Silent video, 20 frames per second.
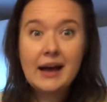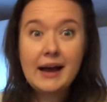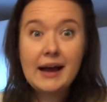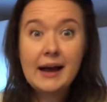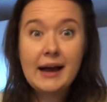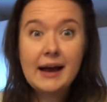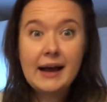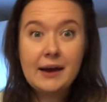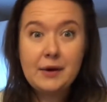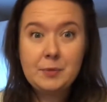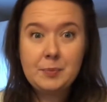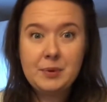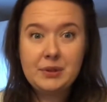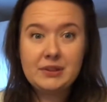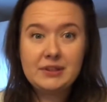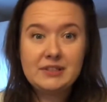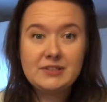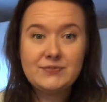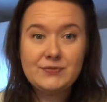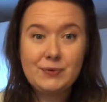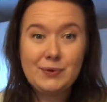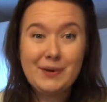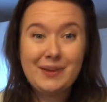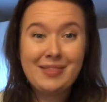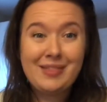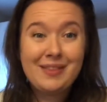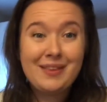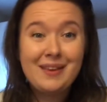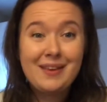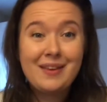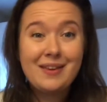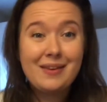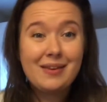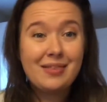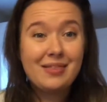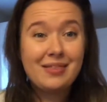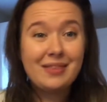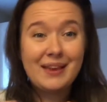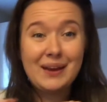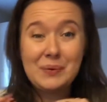I would put this fourth.
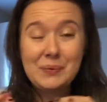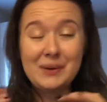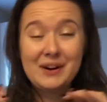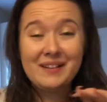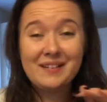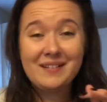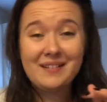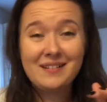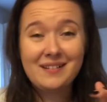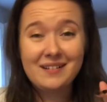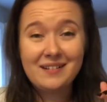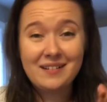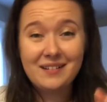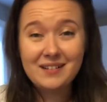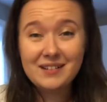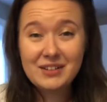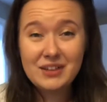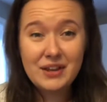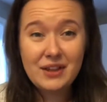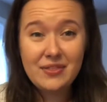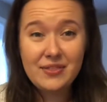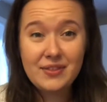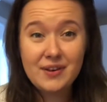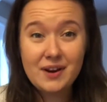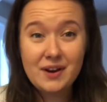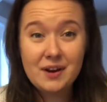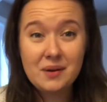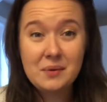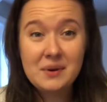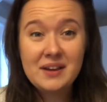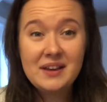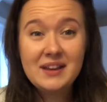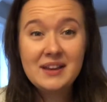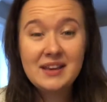They were all good though.